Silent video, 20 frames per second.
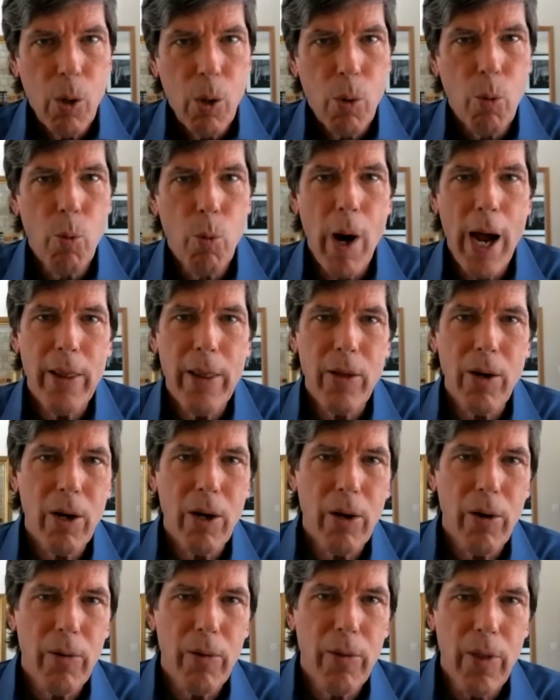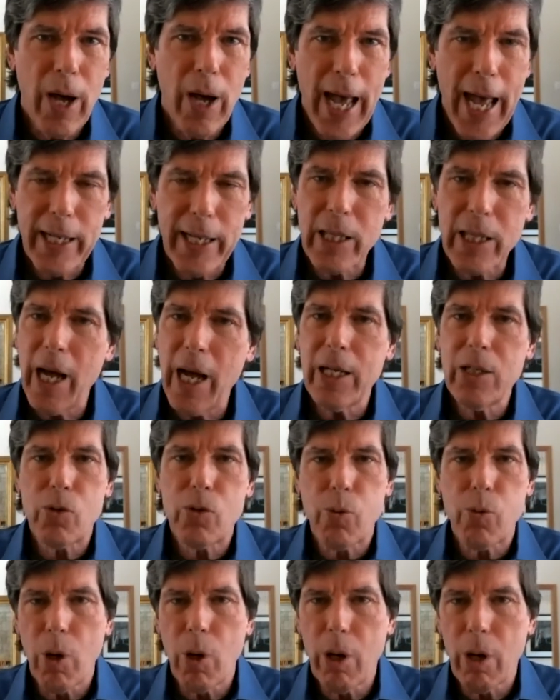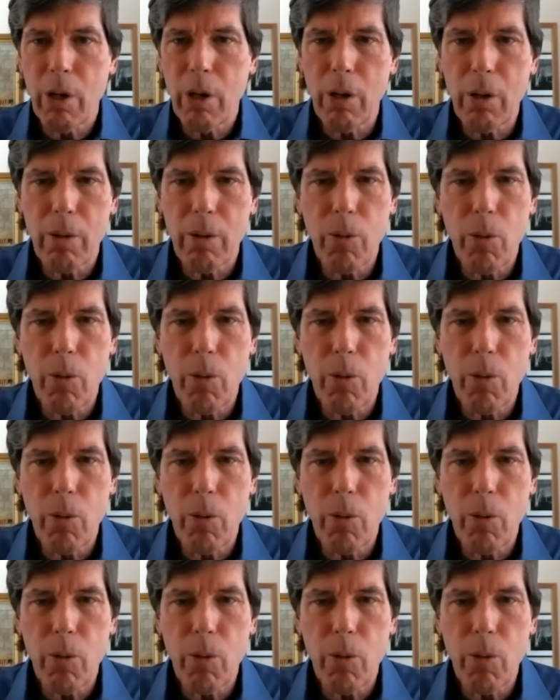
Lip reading: whether the headlines were